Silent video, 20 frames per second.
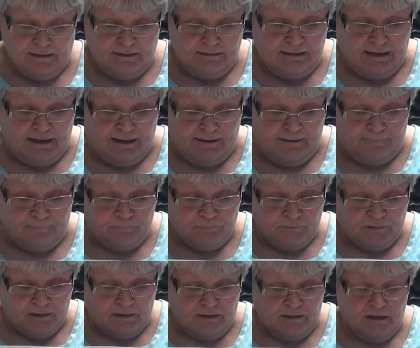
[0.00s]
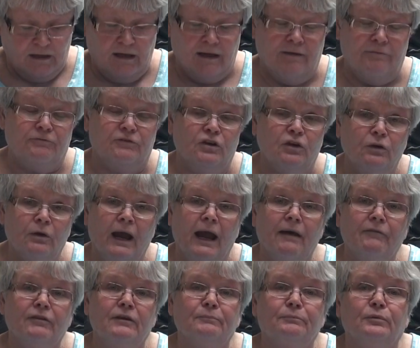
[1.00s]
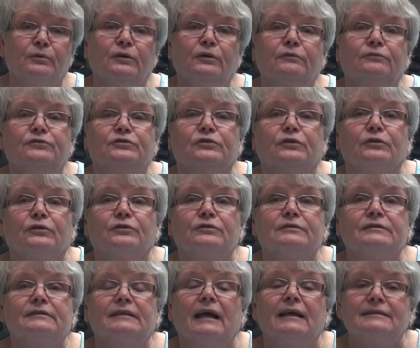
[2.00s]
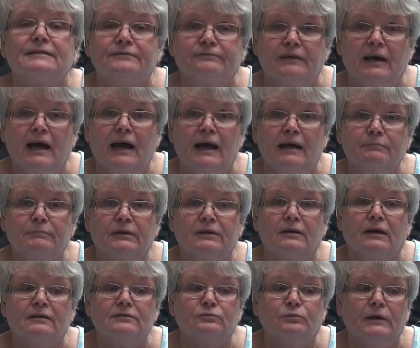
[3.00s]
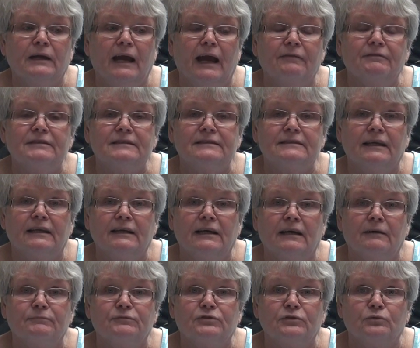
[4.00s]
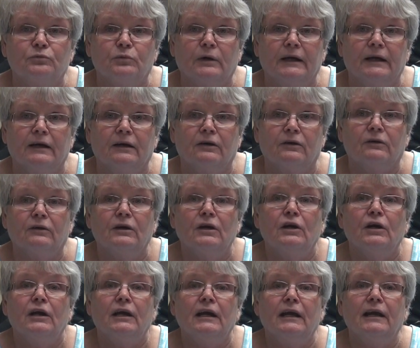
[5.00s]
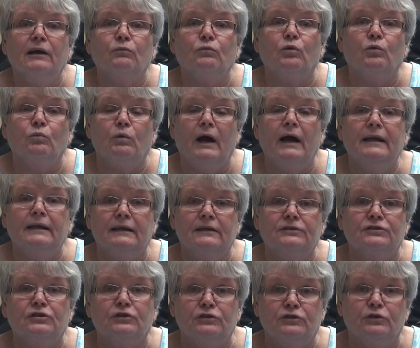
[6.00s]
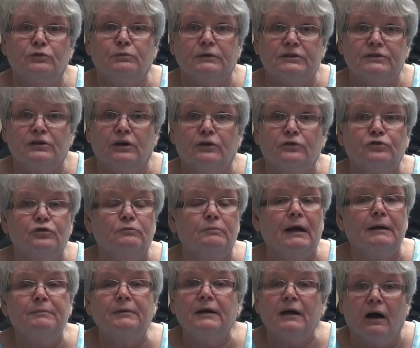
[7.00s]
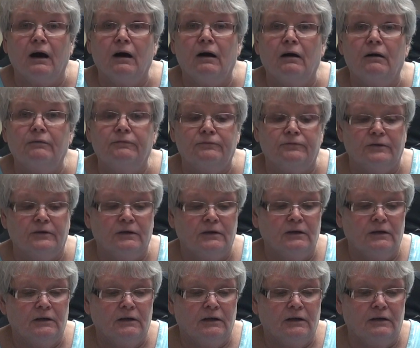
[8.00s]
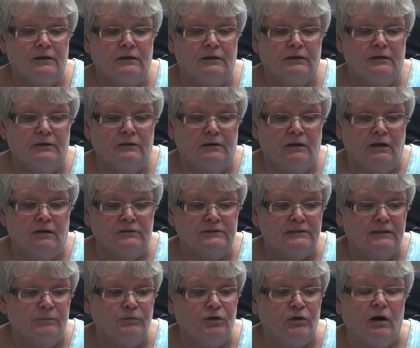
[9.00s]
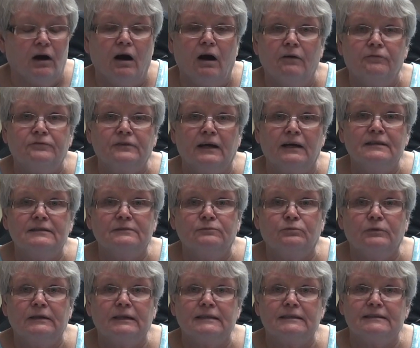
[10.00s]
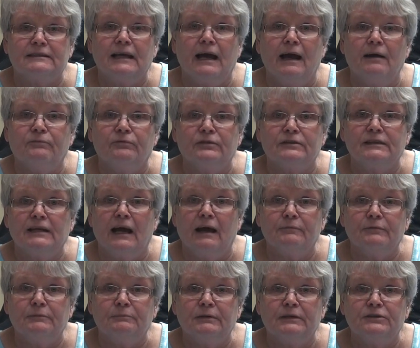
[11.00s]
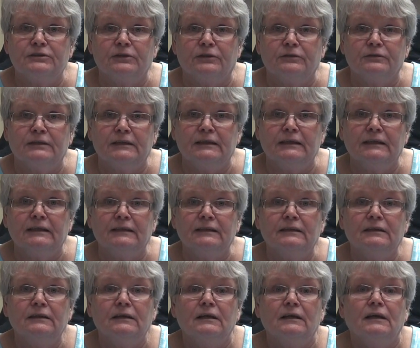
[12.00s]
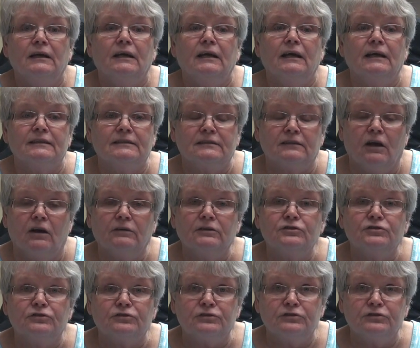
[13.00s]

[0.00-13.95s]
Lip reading: Now, if you haven't approved yours, that's fine, because we have it set up to where it will wait until you return. You may be off on some of your off days when it's time for time to be turned in. As long as your